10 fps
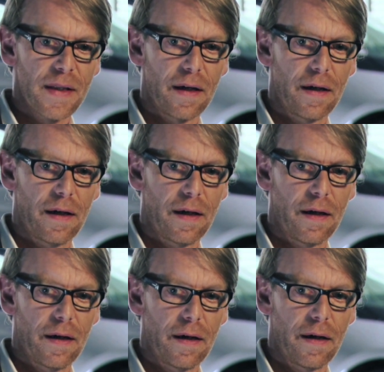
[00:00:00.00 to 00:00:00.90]

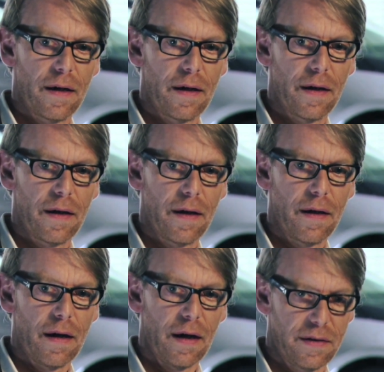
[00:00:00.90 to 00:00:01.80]

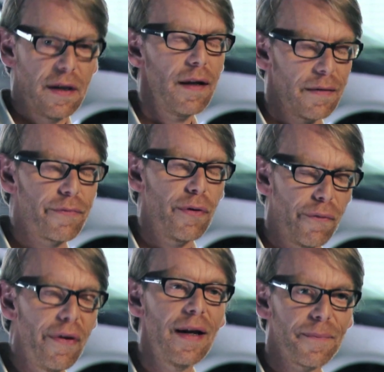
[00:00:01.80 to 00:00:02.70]
I still
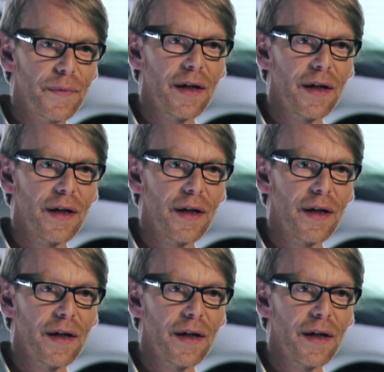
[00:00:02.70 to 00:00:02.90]
fulfill